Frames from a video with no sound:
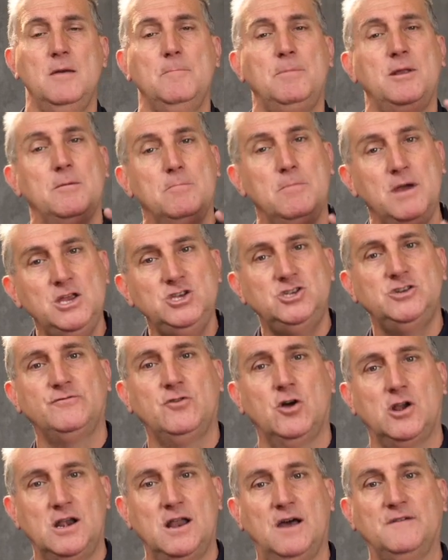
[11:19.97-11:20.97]
but it means you've
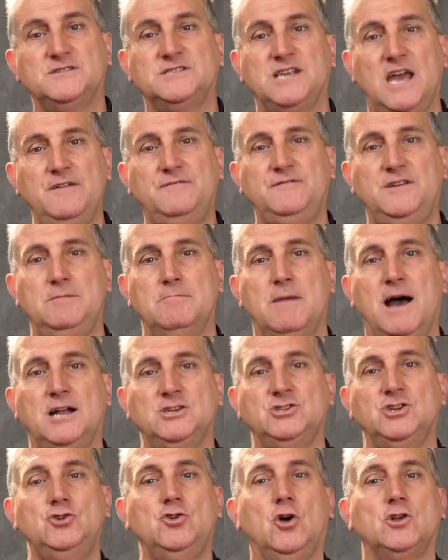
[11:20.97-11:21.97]
got enough safety
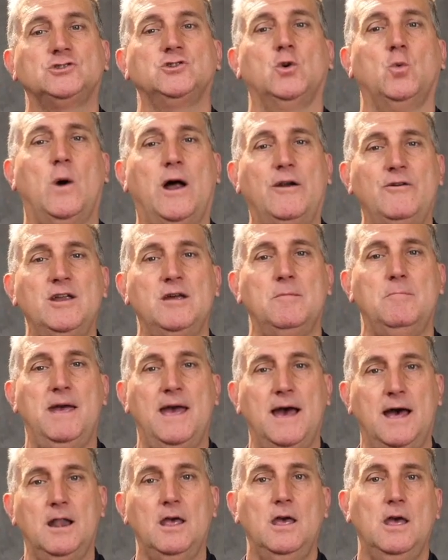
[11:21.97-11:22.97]
margin not to worry
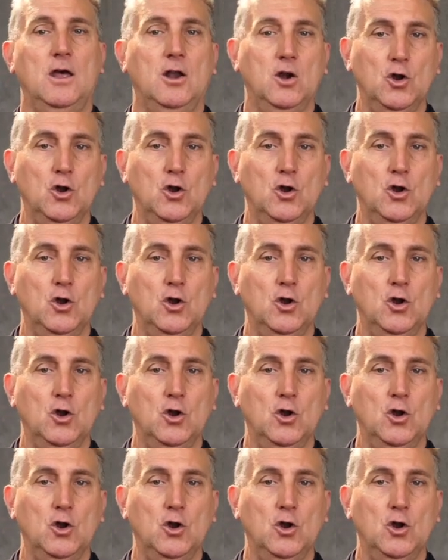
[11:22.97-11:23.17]
about